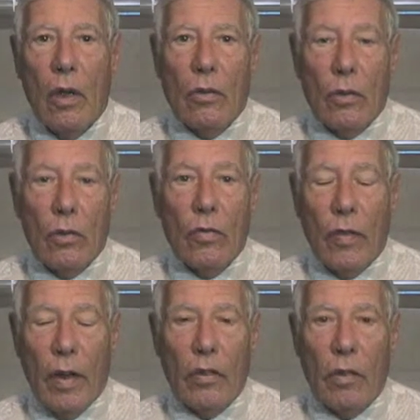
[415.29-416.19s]
So just
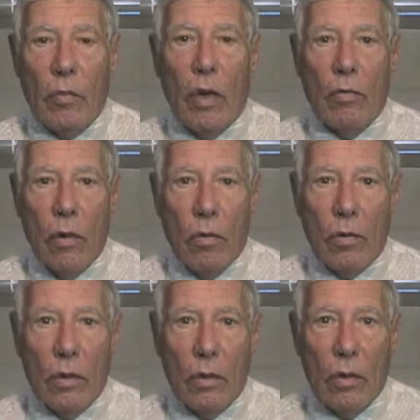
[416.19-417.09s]
fasting by
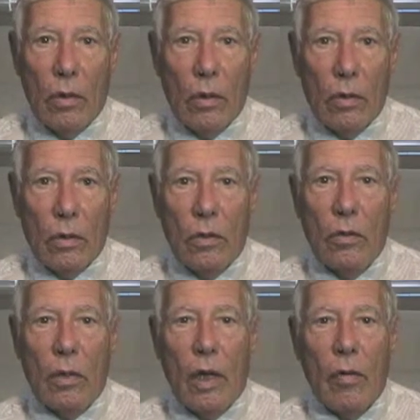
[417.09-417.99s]
rote, to
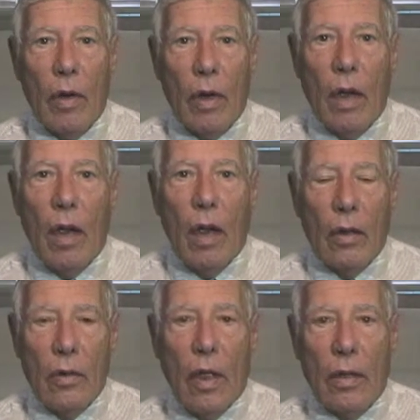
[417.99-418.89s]
do it that way,
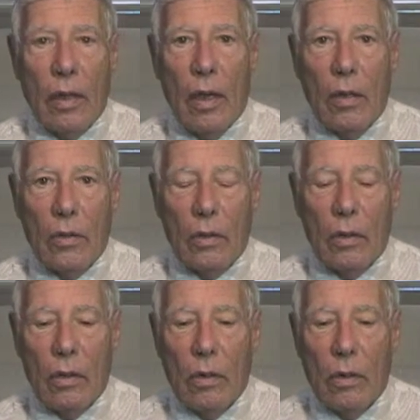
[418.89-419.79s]
is not the answer.
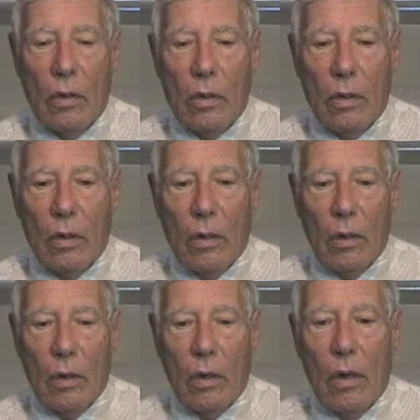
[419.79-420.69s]

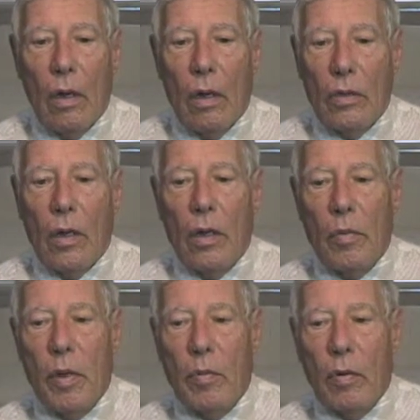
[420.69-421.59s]
Say to the
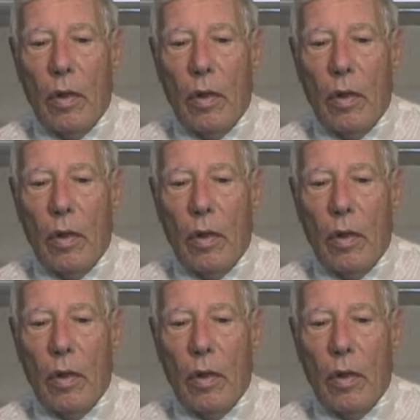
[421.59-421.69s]
people of